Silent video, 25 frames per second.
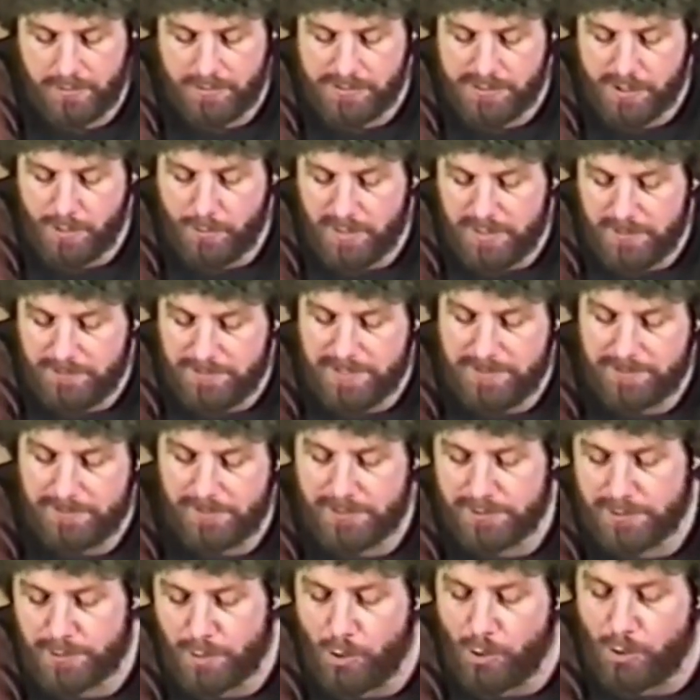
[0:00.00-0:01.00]
So many
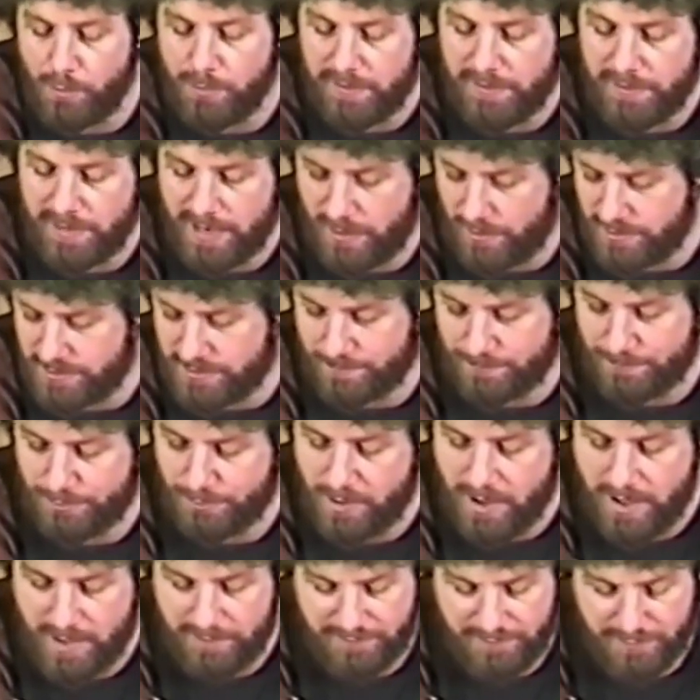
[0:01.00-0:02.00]
people had told me that I was a
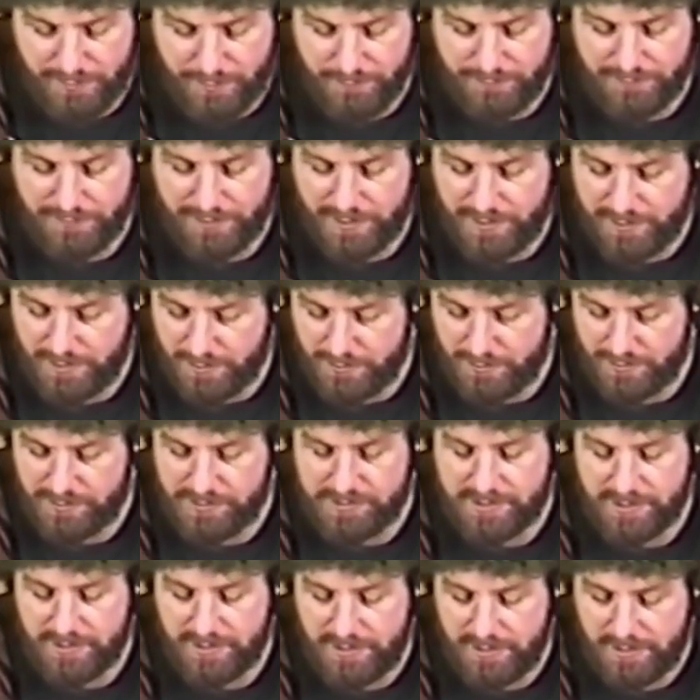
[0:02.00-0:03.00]
prophet over the
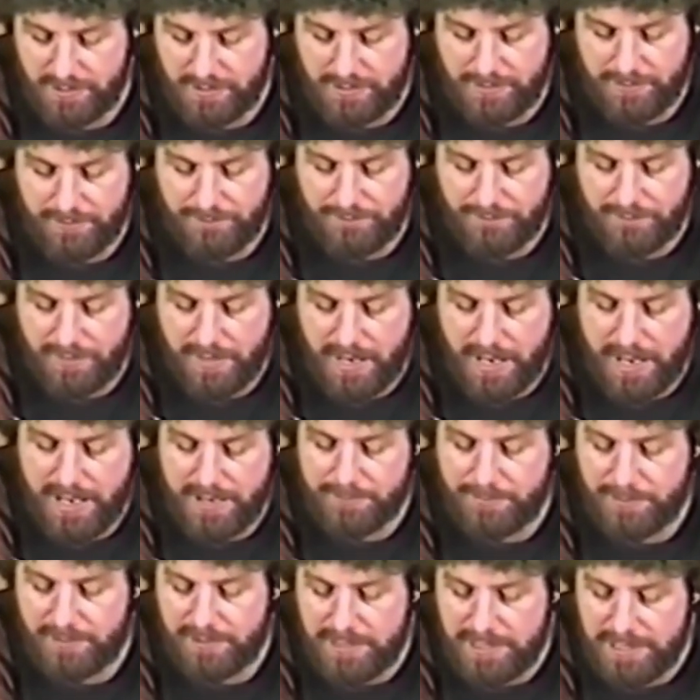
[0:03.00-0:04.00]
years, that I
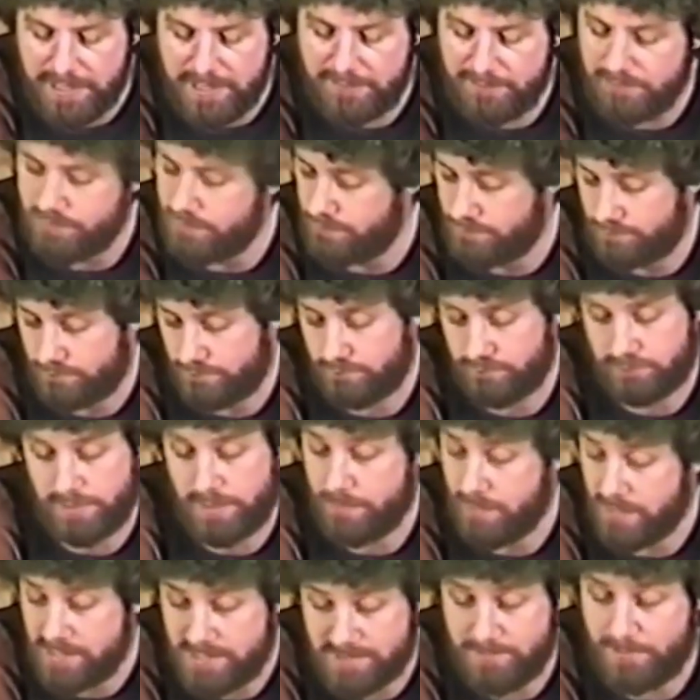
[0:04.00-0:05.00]
had believed
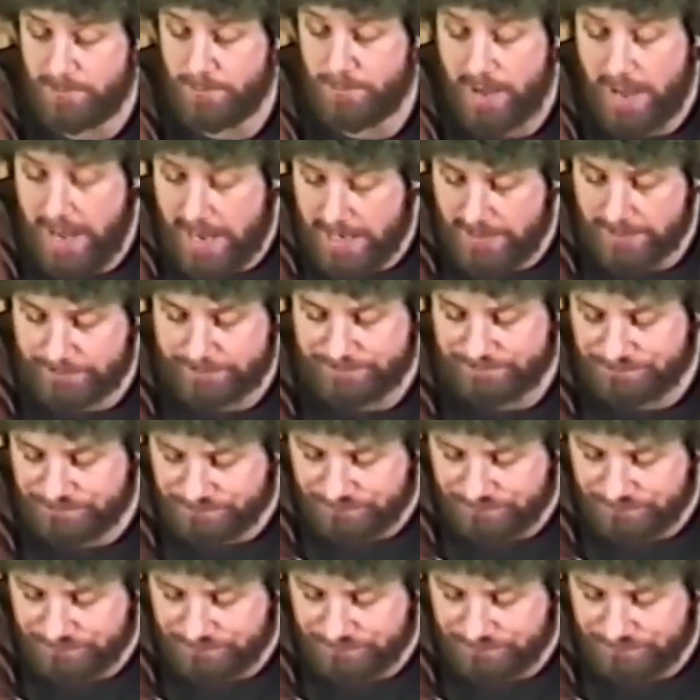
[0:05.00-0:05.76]
they must be right.